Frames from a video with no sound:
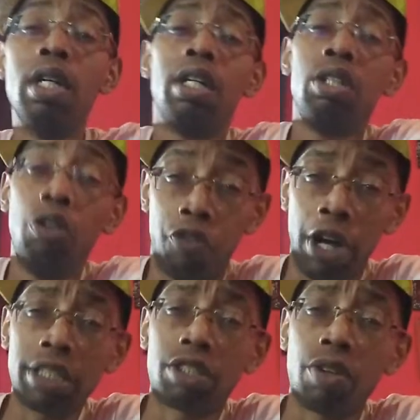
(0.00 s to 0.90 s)
You
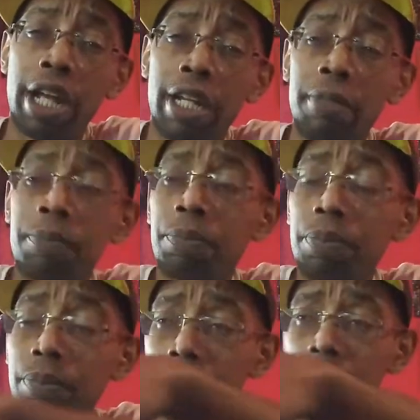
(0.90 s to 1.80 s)
frustrated
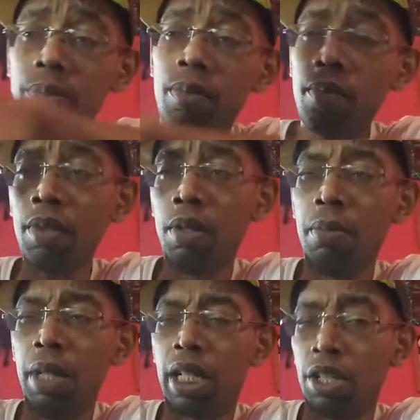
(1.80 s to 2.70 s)

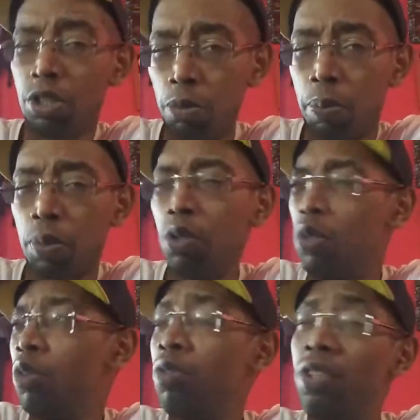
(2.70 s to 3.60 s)
because you
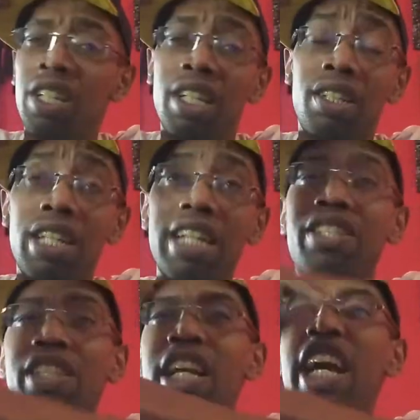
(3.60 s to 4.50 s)
proved that
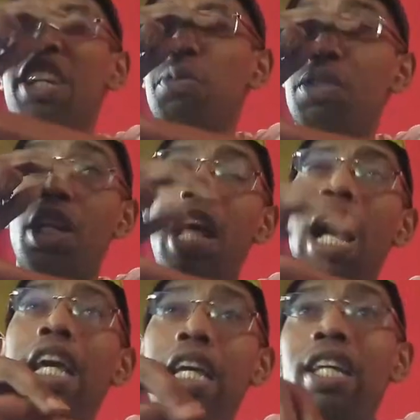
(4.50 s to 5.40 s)
ZX was
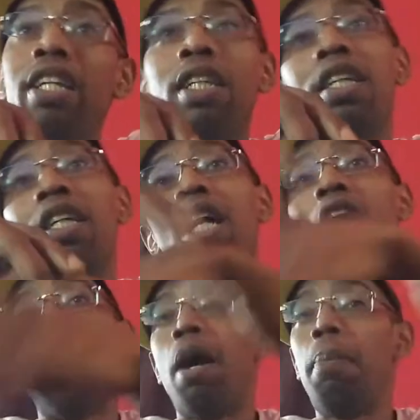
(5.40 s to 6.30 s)
lying
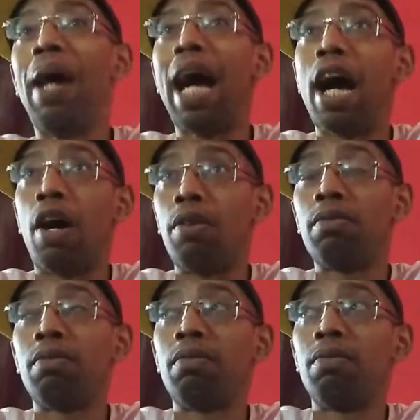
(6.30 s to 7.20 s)
about
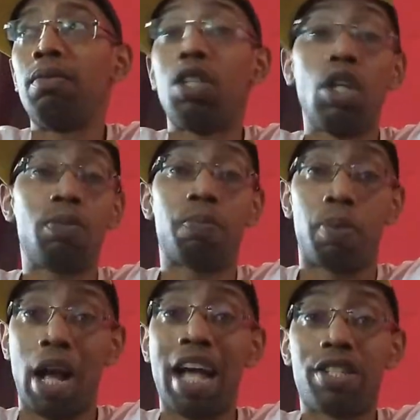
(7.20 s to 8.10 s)
the
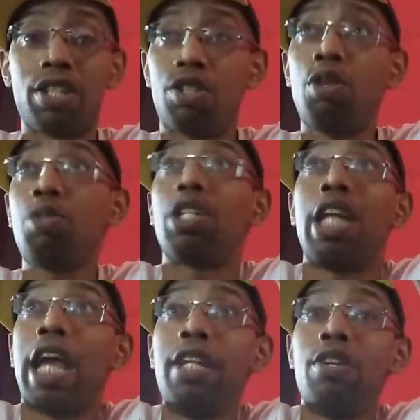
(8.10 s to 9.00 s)
prostitution.
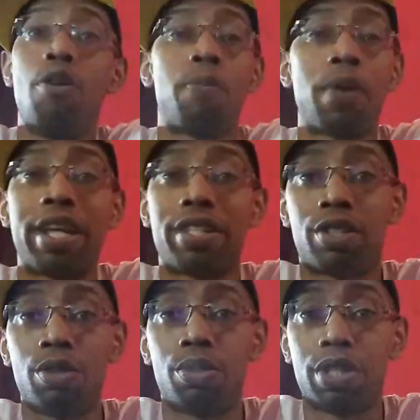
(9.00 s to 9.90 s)
Ain't no
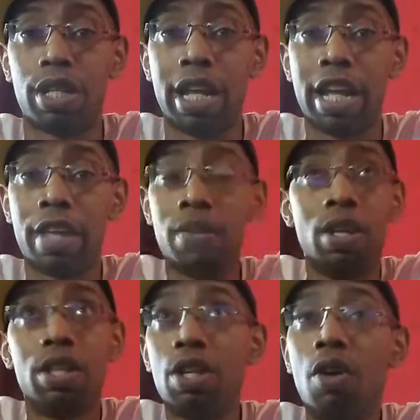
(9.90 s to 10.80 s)
prostitution there.
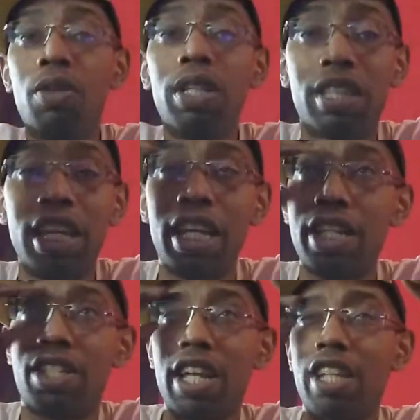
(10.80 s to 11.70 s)
The only thing it
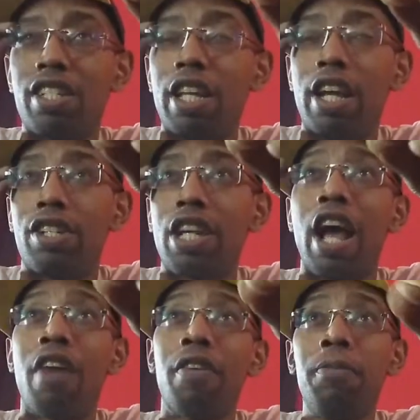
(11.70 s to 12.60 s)
says there,
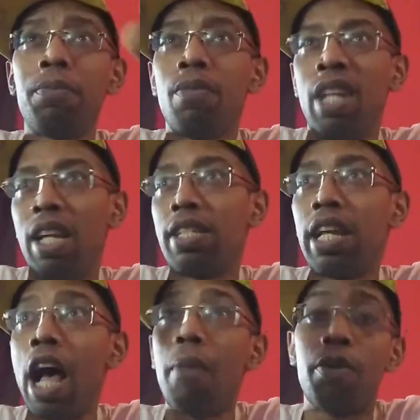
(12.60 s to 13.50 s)
Tyra, is that
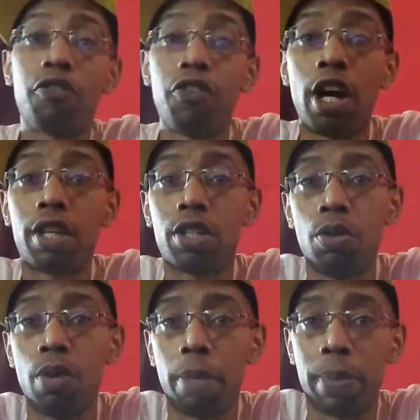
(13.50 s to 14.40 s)
I would fuck
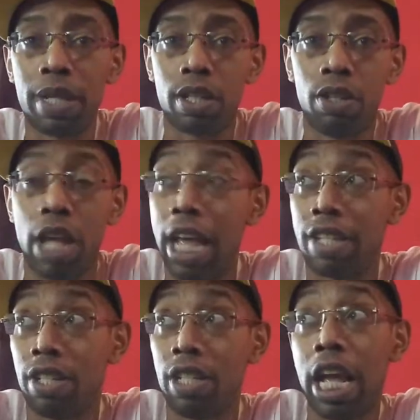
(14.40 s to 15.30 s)
you up as a
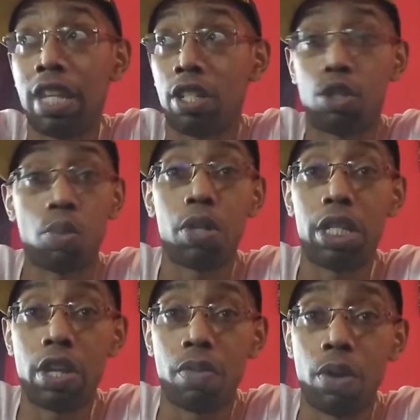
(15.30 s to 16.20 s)

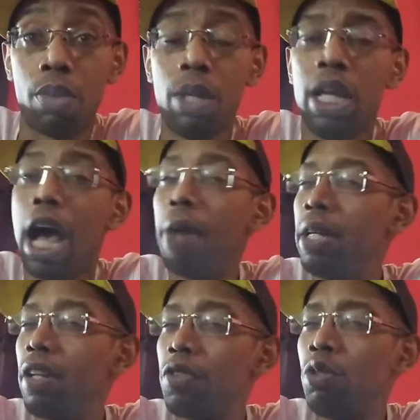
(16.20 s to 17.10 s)
20-year-old. I mean,
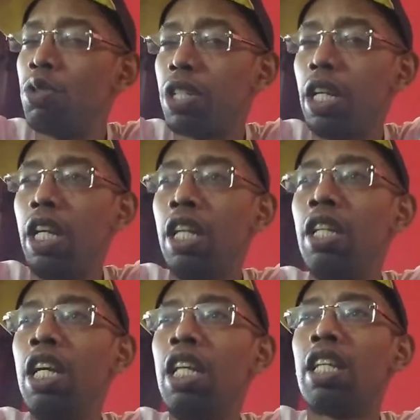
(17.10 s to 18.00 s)
if you seen
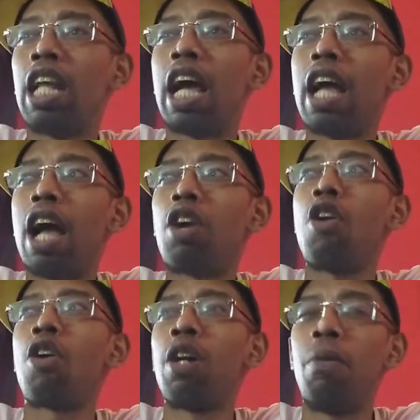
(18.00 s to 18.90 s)
that I got
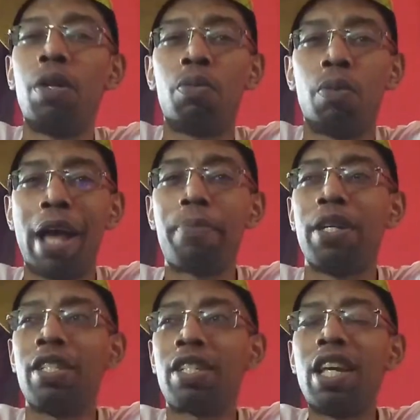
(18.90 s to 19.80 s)
caught up with
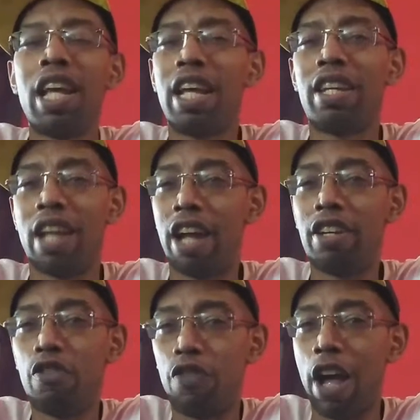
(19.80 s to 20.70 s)
weapons in
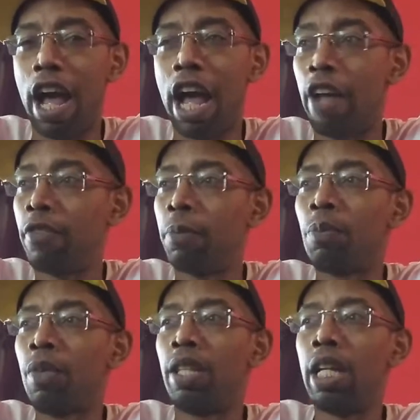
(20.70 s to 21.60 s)
95,
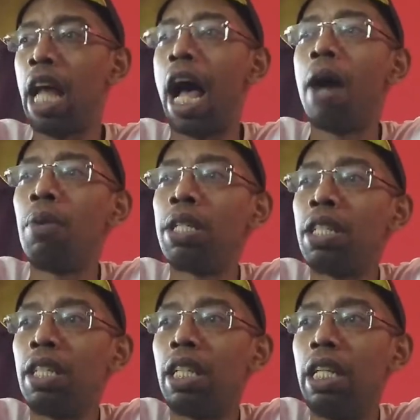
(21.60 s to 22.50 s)
then I
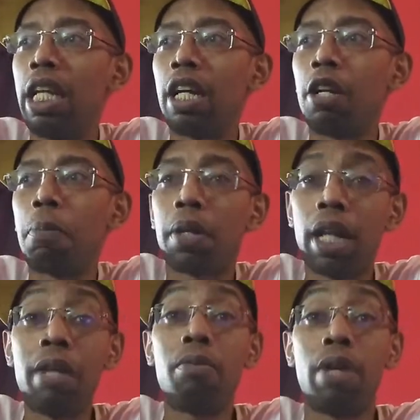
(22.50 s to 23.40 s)
wasn't the nigga to
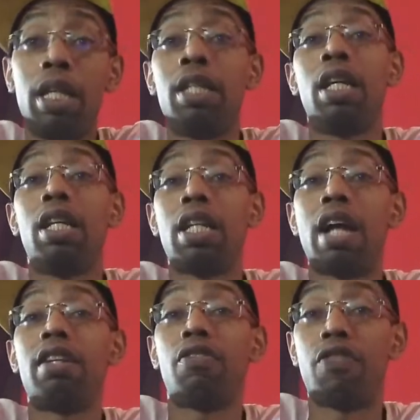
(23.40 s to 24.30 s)
play with in
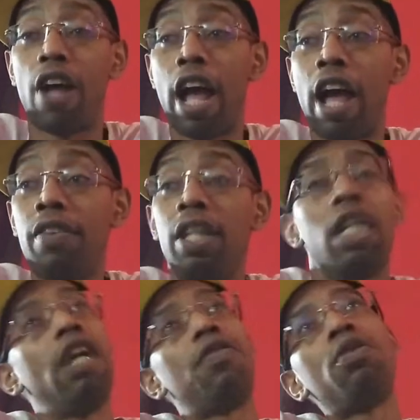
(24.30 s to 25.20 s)
95.
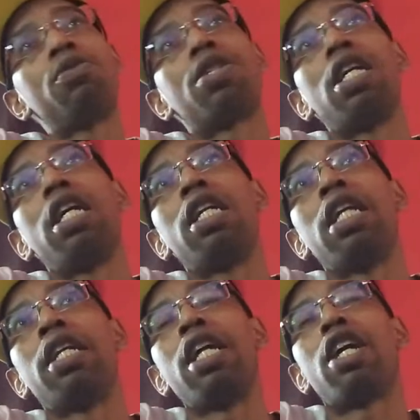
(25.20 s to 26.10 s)
If you seen
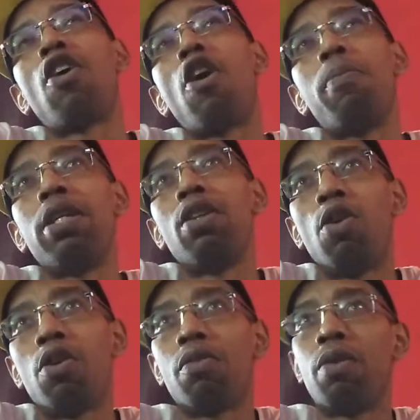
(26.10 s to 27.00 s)
that they caught me
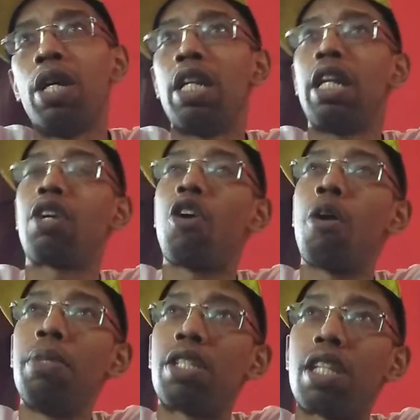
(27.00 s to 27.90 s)
loitering and they caught
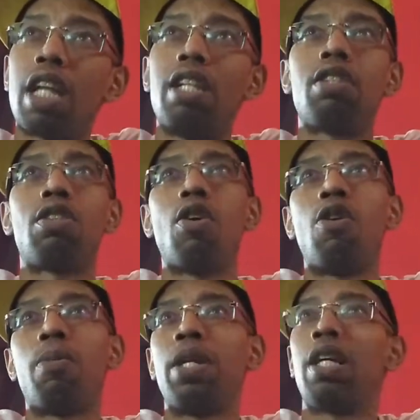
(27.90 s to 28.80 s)
me selling
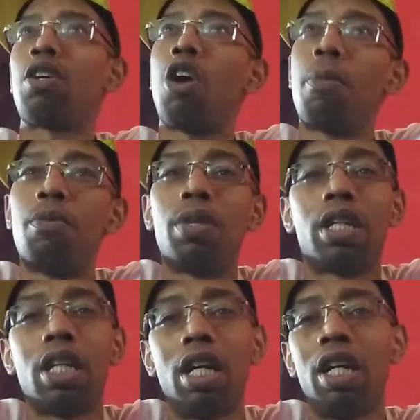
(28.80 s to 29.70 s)
dope and they caught me with
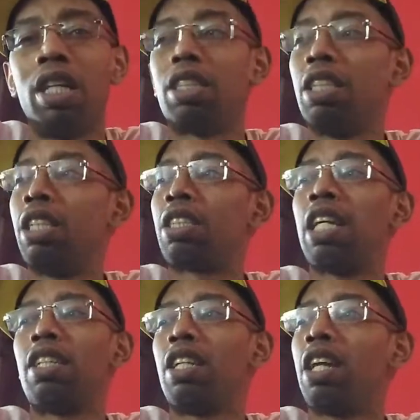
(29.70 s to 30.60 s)
guns and this,
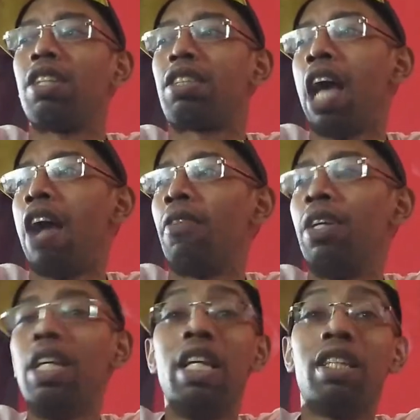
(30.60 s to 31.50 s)
that, the other, Tyra,
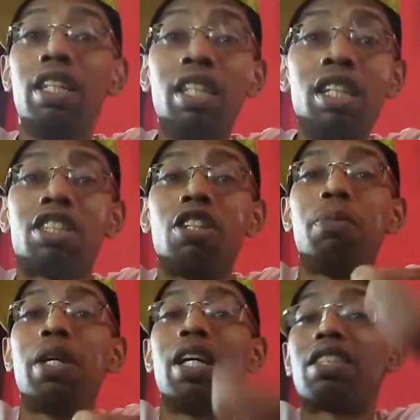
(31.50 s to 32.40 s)
then this should
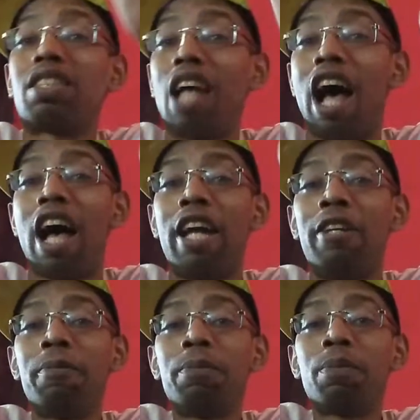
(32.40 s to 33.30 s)
be a
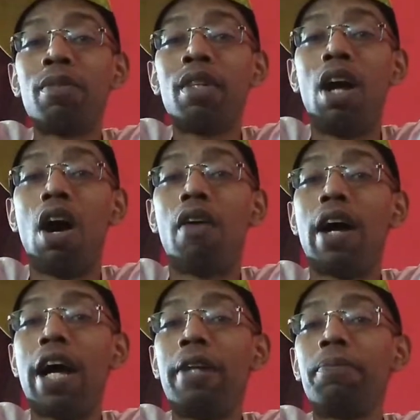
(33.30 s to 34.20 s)
sign, all
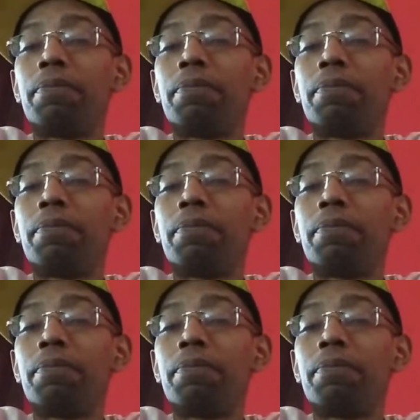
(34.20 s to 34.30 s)
right,